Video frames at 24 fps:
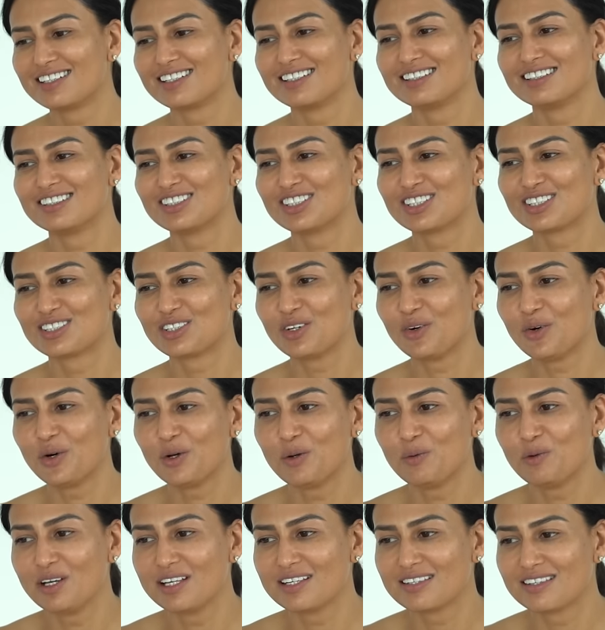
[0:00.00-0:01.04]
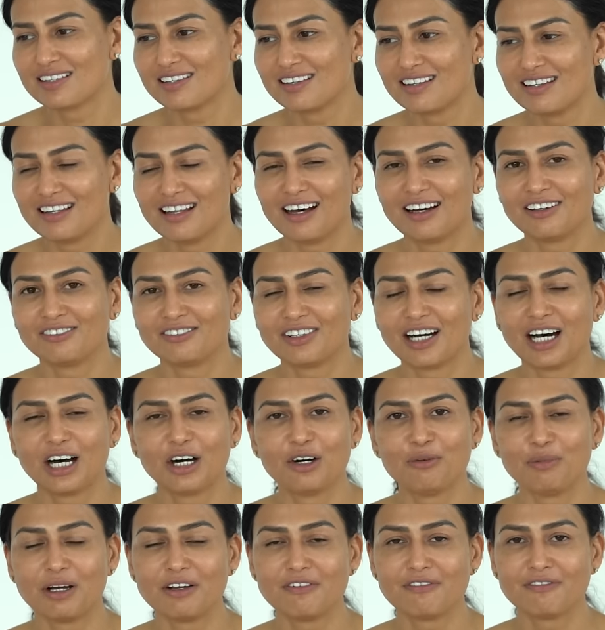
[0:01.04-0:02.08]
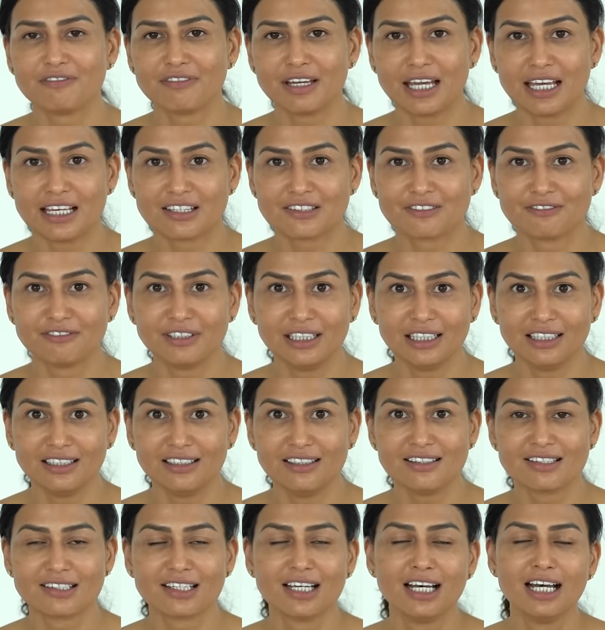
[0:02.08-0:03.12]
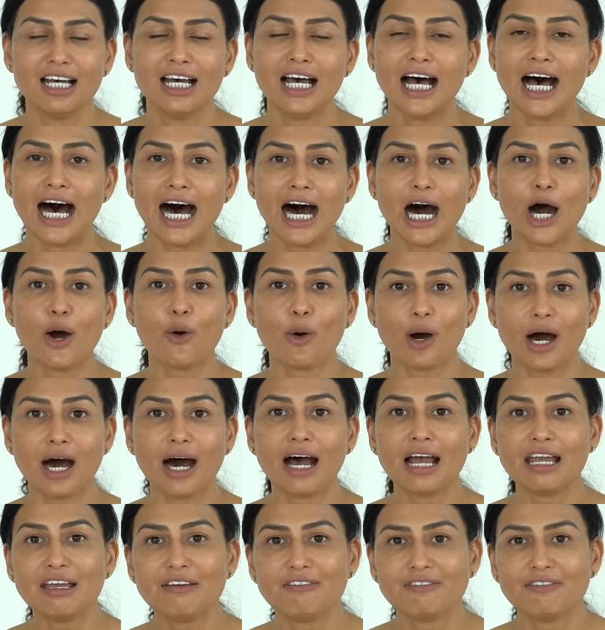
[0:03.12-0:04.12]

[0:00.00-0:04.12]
I just always love how my face feels, how I